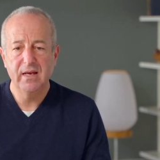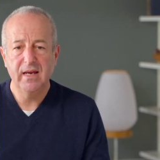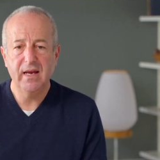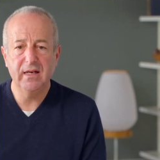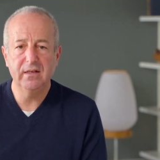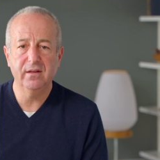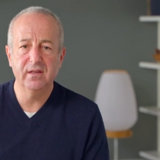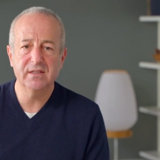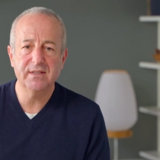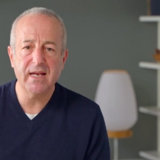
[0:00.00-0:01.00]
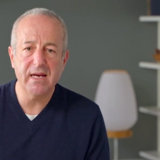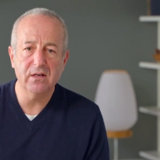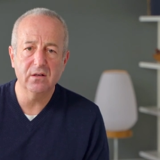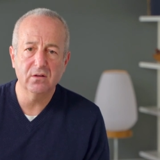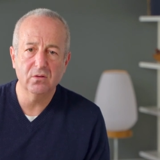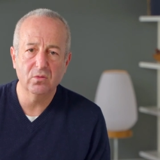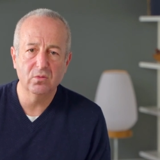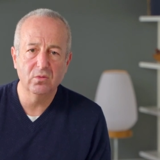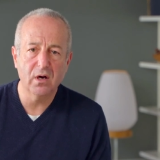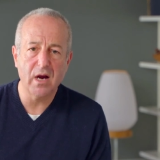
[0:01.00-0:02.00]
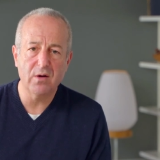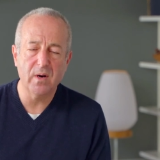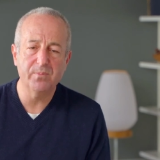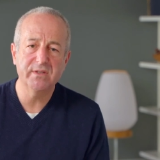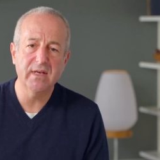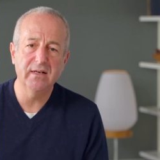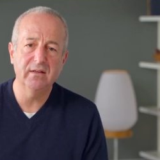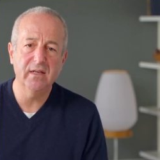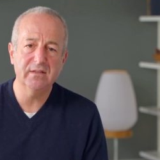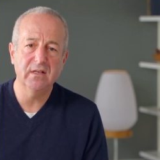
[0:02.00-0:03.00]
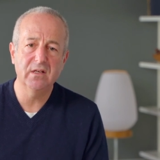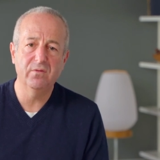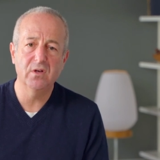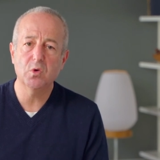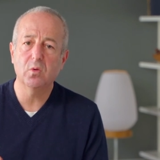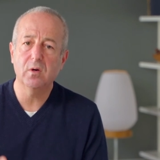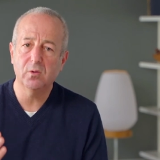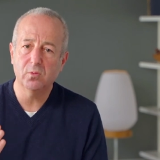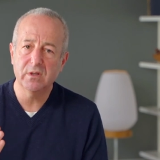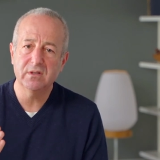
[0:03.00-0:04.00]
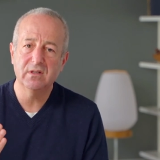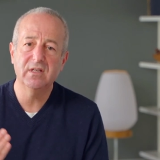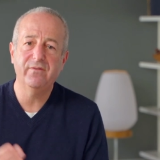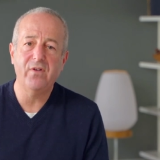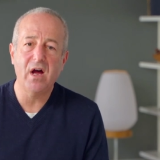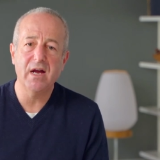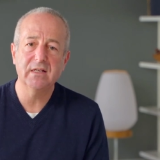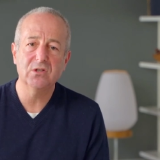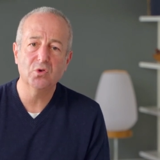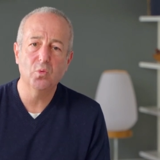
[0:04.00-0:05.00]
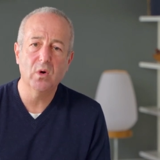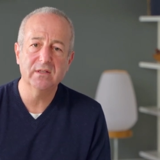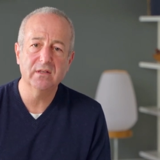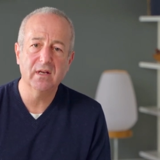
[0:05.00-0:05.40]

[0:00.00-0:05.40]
And the state where I represented this individual was defined as to what's in the